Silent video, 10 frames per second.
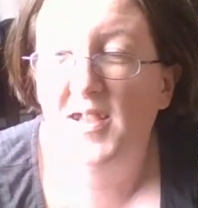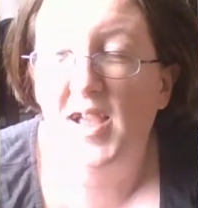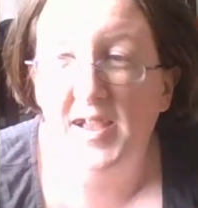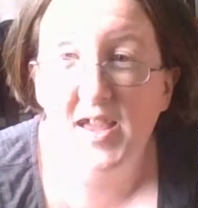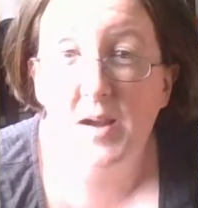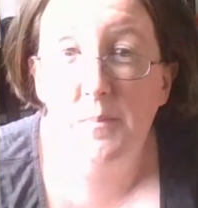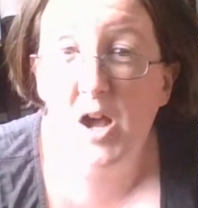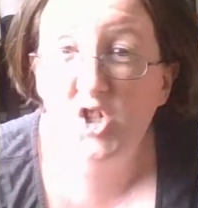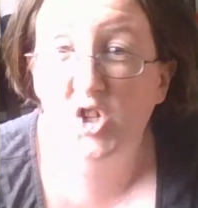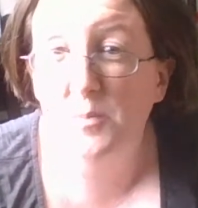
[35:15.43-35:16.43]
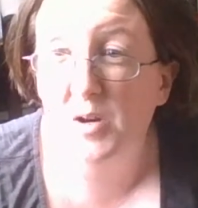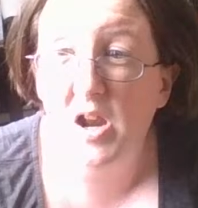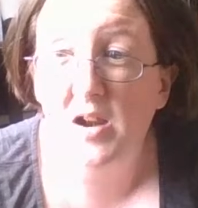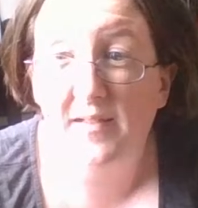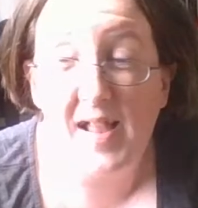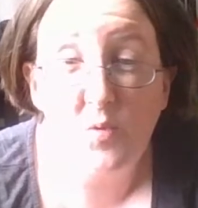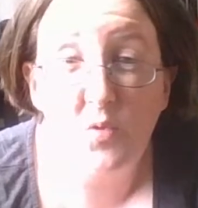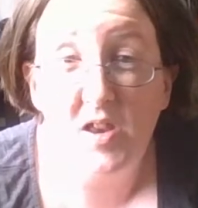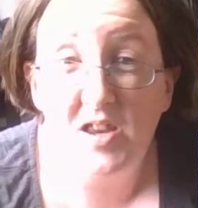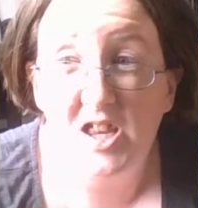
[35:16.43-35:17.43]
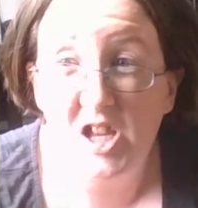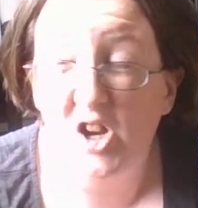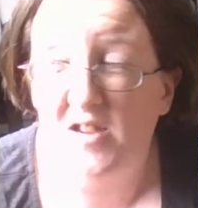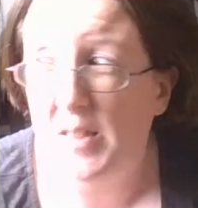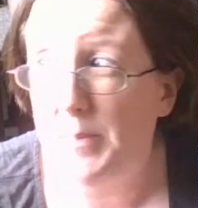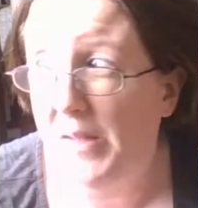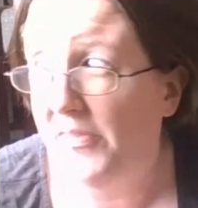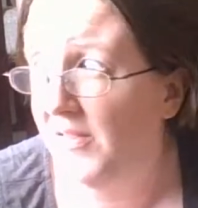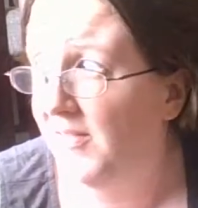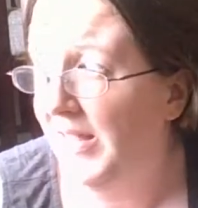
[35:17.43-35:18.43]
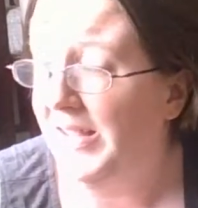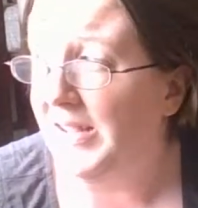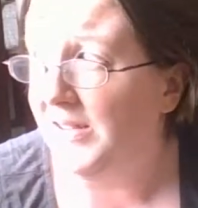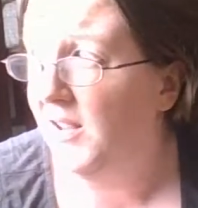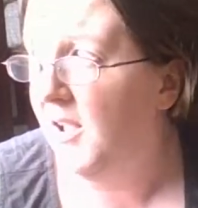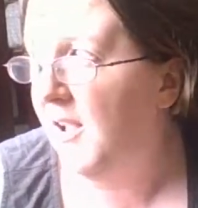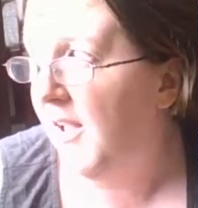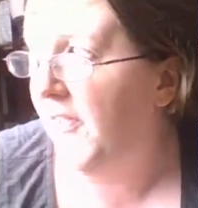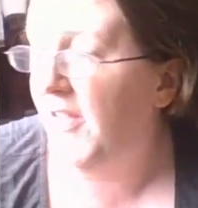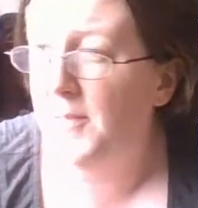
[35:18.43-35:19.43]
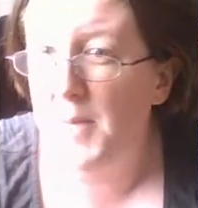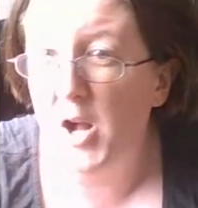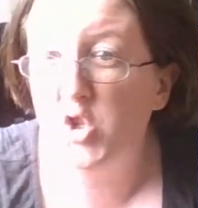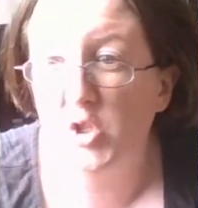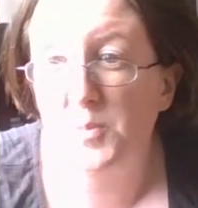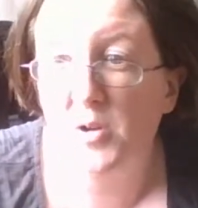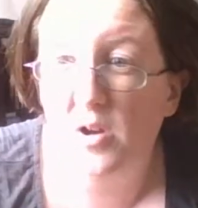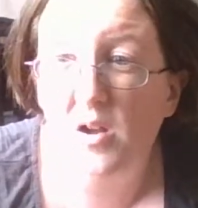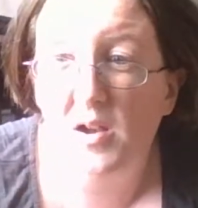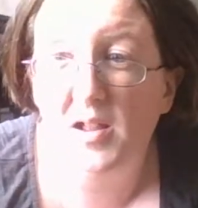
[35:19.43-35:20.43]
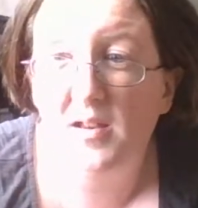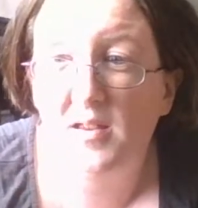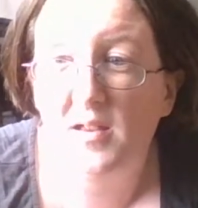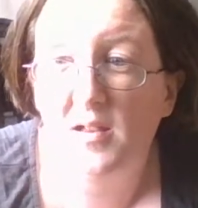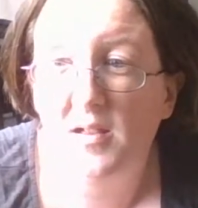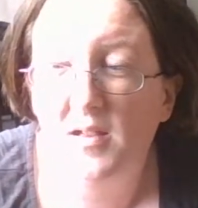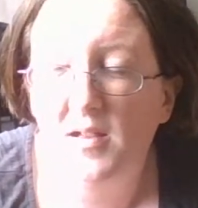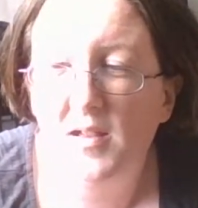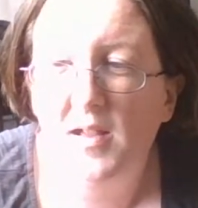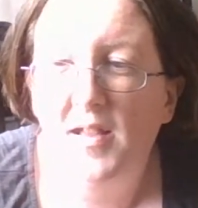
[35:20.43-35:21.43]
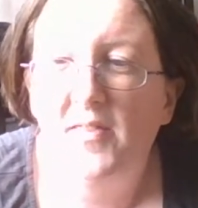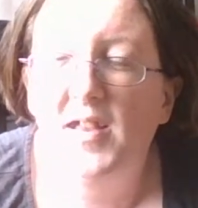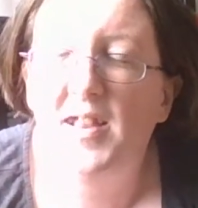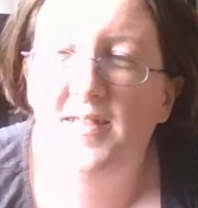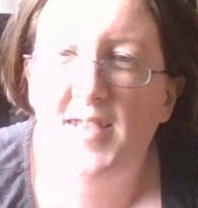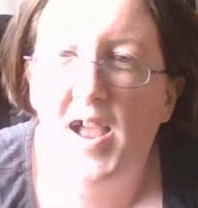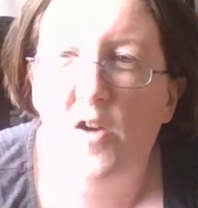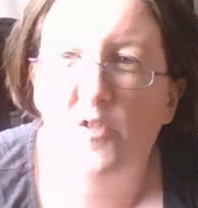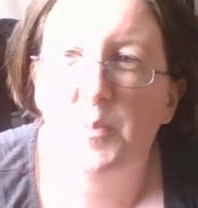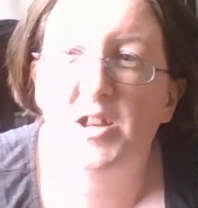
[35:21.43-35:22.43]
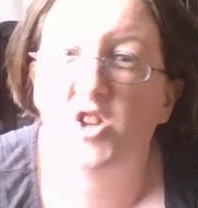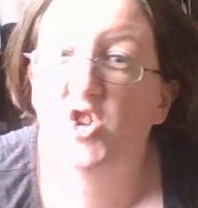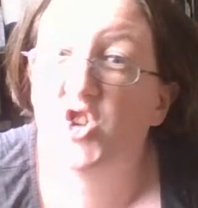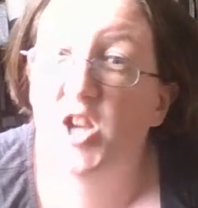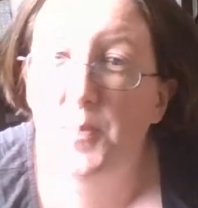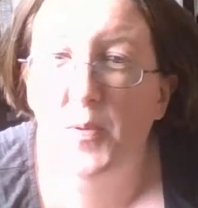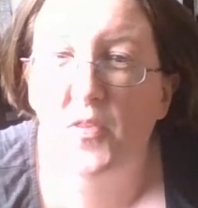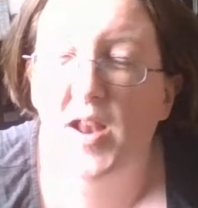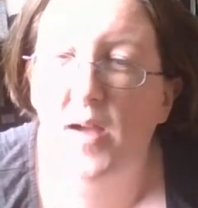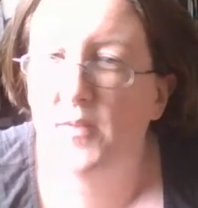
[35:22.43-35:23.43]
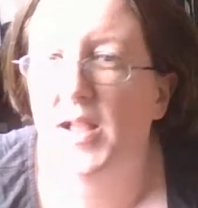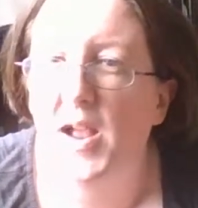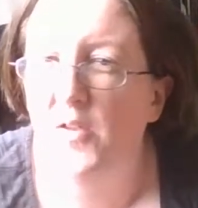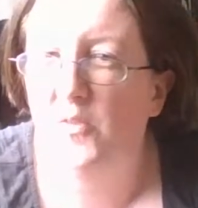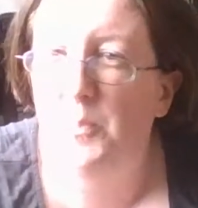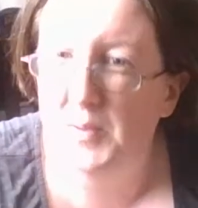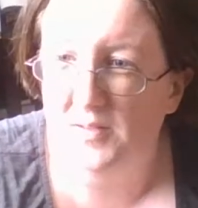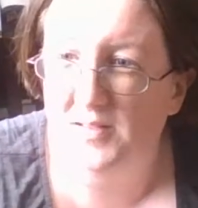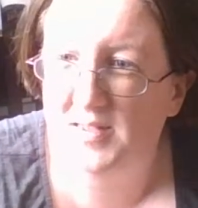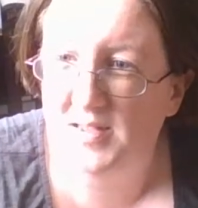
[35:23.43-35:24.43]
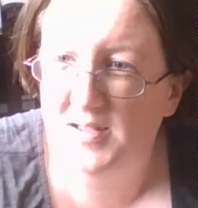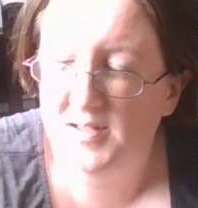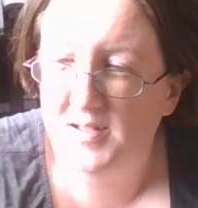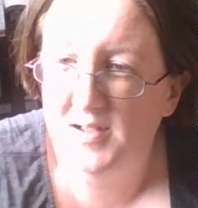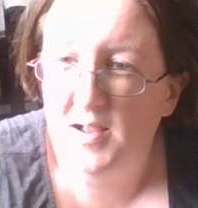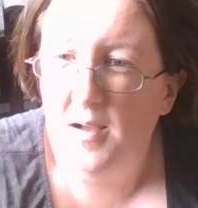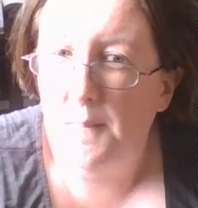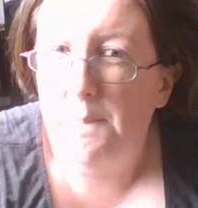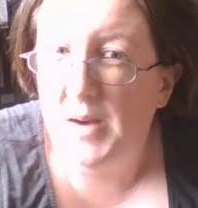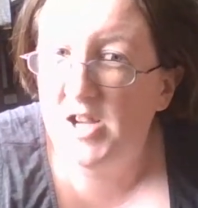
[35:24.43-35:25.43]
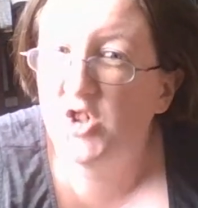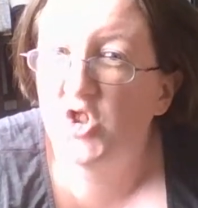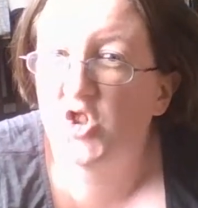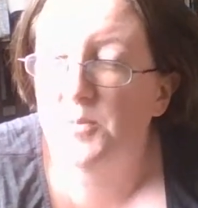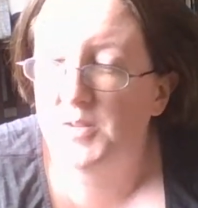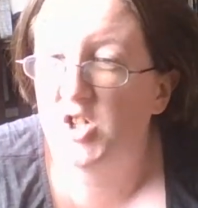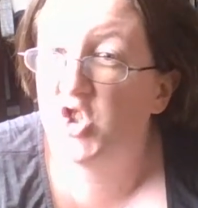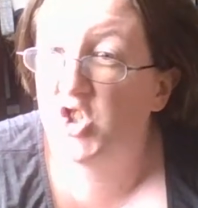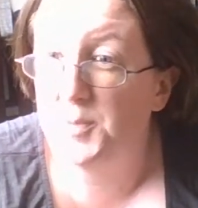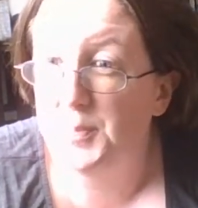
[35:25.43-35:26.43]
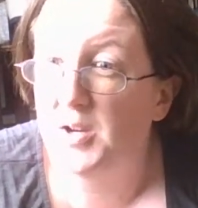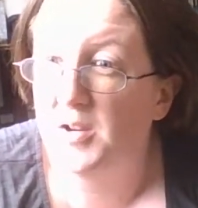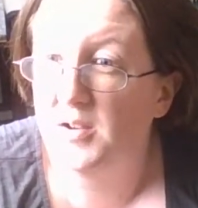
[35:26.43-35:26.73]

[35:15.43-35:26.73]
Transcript: and get a modular and put it on, because that's what they did here. Is they bought this land and they had the modular put on it. That is a house, but it's cheaper than having a house built. Modulars are much cheaper.